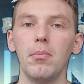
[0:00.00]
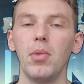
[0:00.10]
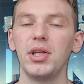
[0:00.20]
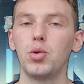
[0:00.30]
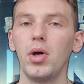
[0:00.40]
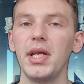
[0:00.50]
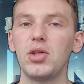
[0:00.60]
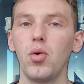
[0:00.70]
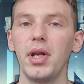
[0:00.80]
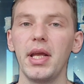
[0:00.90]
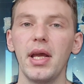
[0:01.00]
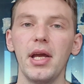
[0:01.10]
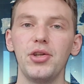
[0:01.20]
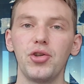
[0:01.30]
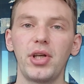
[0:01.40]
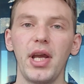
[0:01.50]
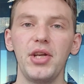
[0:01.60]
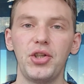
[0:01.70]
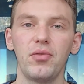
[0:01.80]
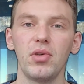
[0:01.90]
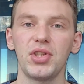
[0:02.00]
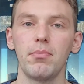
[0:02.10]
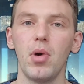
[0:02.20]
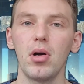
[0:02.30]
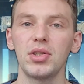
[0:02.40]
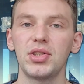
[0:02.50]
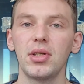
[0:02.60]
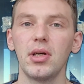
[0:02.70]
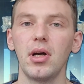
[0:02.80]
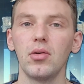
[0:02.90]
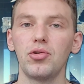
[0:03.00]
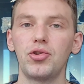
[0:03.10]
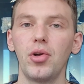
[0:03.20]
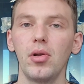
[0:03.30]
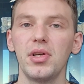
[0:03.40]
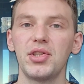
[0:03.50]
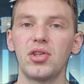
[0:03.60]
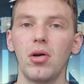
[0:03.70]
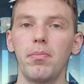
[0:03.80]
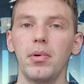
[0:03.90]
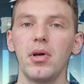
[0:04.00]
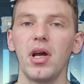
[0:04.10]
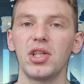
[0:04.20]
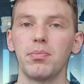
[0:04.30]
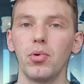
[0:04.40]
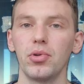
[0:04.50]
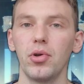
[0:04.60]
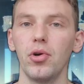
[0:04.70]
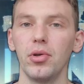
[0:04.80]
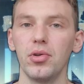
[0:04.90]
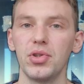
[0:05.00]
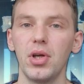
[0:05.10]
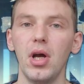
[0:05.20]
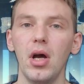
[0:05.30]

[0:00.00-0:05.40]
By 2020, education was amongst Australia's top export earners,